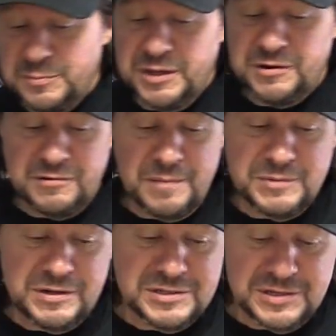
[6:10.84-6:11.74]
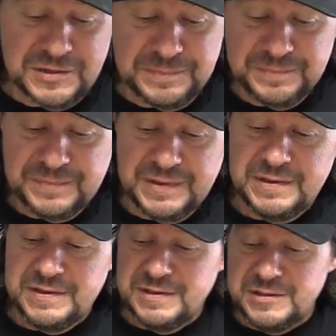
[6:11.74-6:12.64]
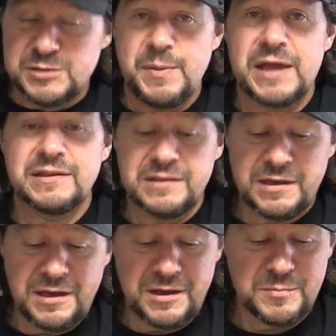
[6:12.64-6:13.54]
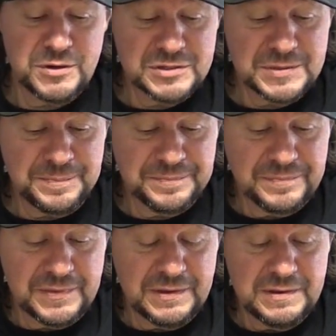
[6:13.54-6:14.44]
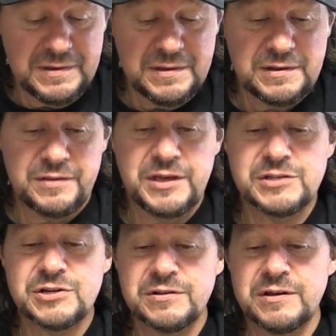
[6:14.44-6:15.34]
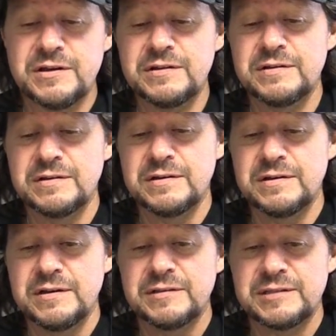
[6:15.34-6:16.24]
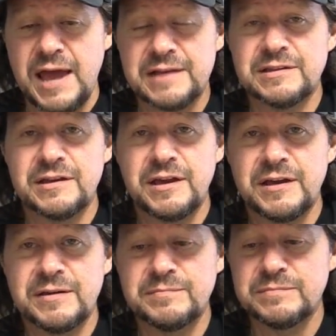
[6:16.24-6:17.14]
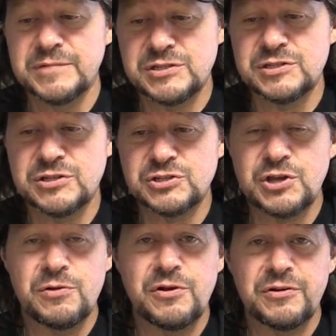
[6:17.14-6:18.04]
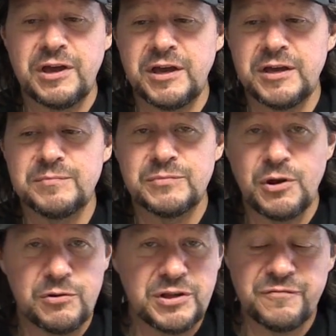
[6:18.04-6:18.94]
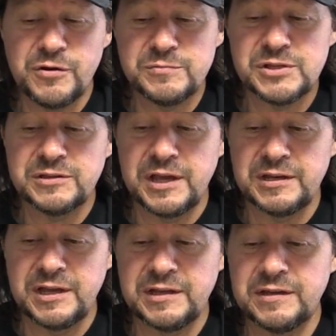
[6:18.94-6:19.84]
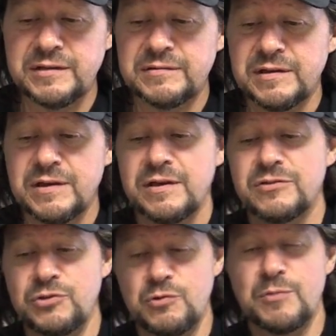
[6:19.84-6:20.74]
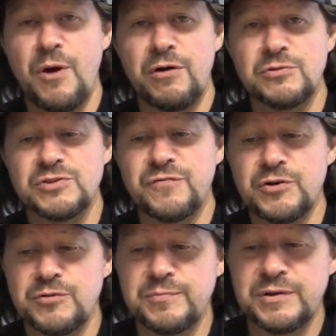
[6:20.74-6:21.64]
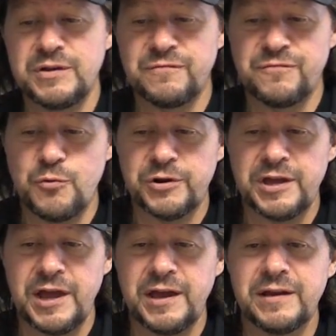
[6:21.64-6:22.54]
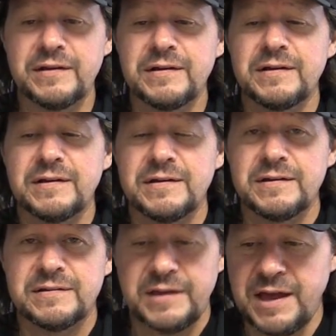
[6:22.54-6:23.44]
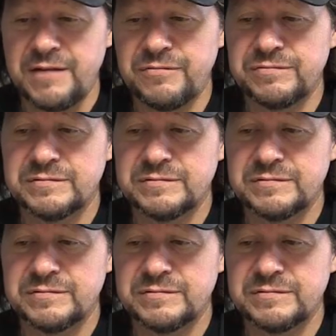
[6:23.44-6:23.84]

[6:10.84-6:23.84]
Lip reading: to be interrupting us here. So back to the cameras. Now these are the Tacticam. This is the solo cam. Only films in 1080. The newer models film in 4K. They have